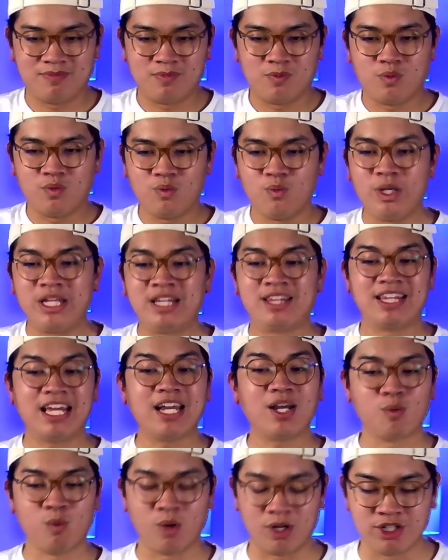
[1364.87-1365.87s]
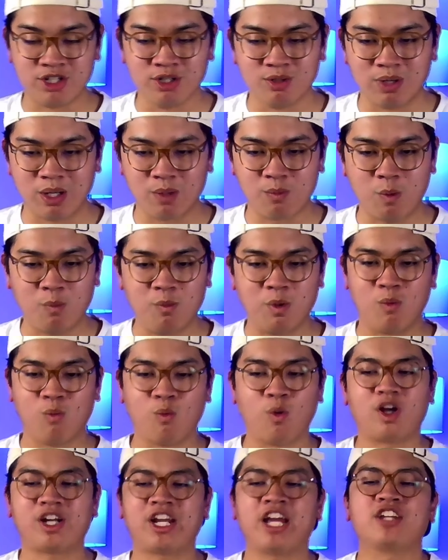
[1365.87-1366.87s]
we think we're doing when we're
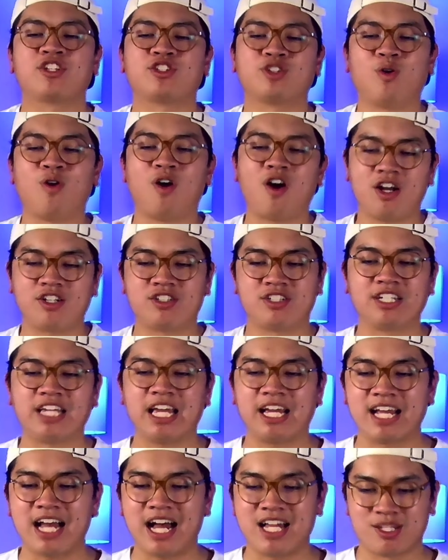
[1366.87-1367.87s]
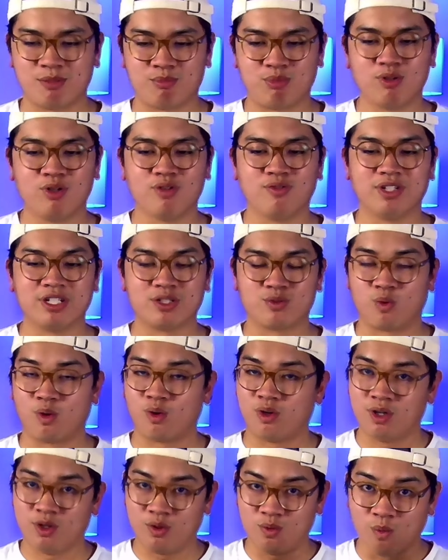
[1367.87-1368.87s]
working so hard to get God's approval is
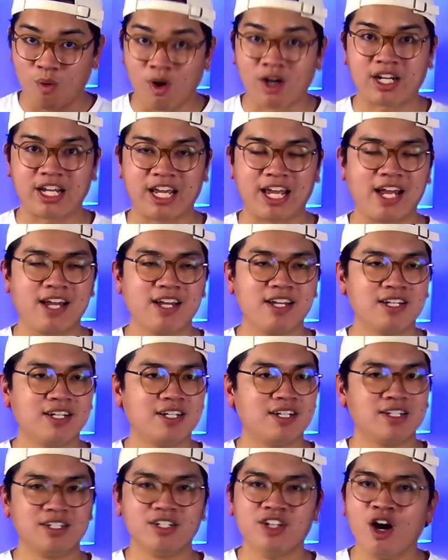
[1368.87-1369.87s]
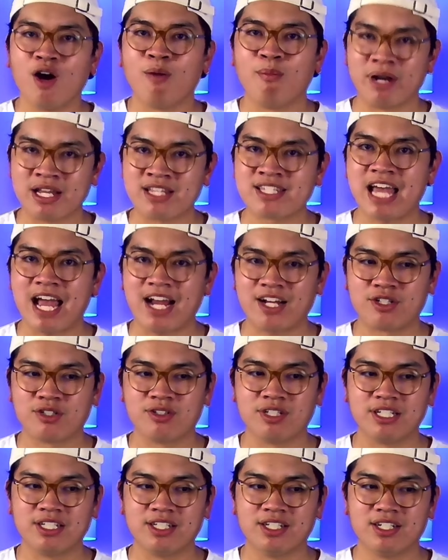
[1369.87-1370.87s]
we're working. No, but it's
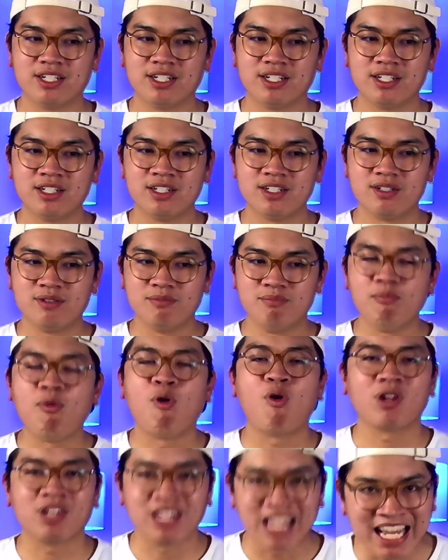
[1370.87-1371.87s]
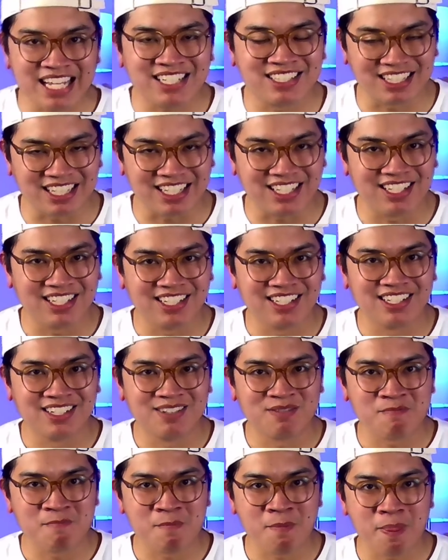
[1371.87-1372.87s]
actually more lazy
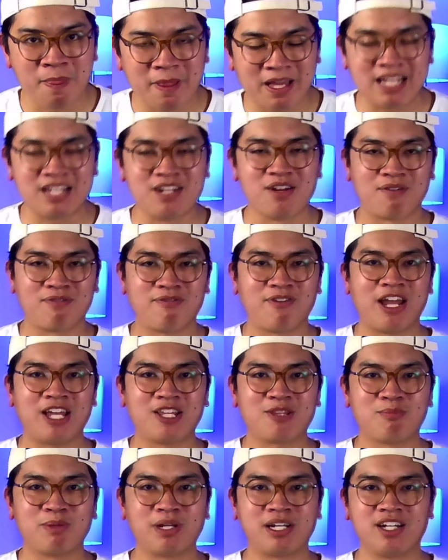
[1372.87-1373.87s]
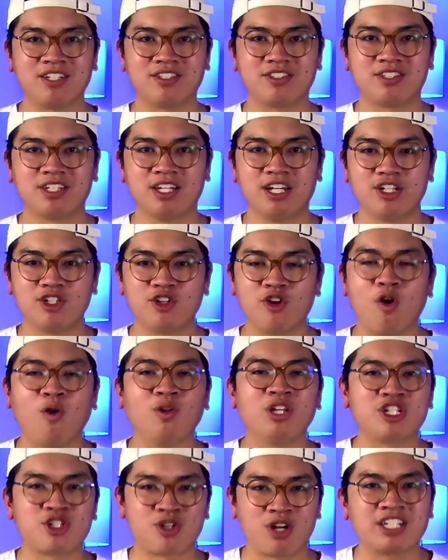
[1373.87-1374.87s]
in your faith because you're
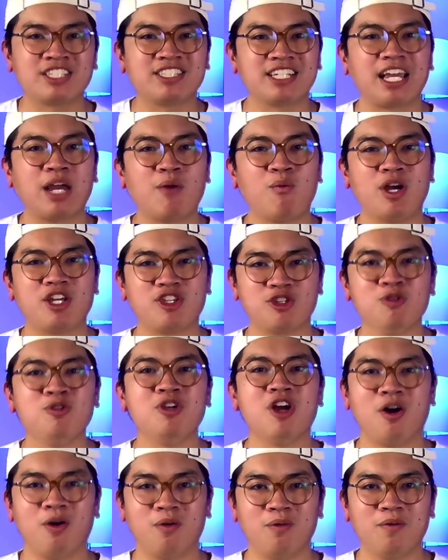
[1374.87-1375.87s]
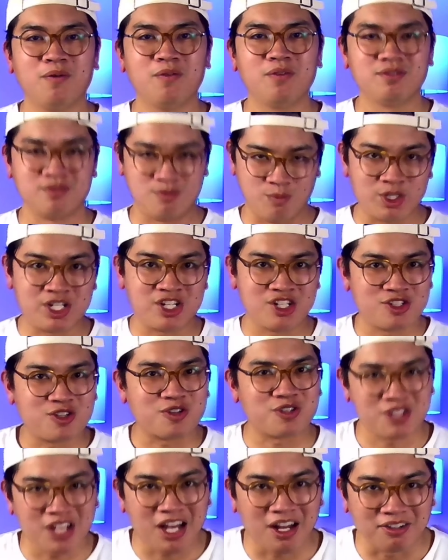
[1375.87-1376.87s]
only trusting in what you know, which is
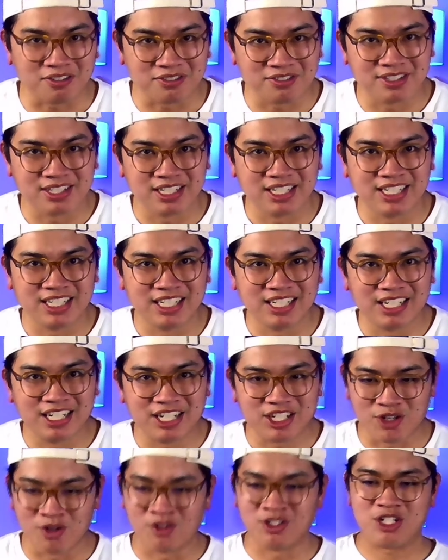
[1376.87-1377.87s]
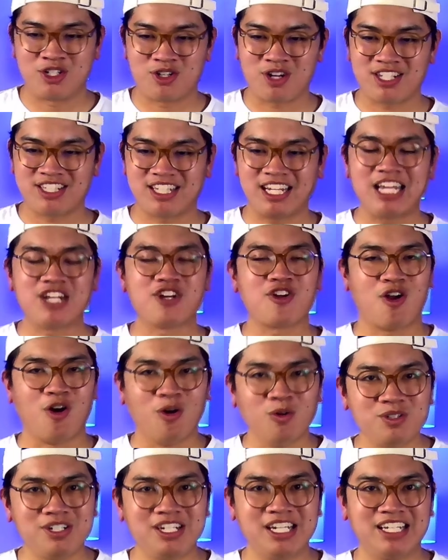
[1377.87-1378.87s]
yourself. You're only trusting in your
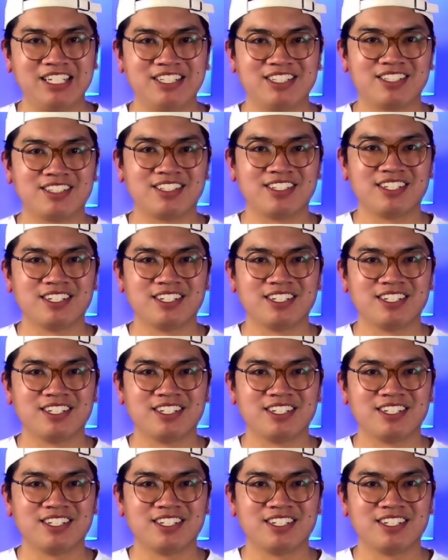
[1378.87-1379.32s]
own deeds.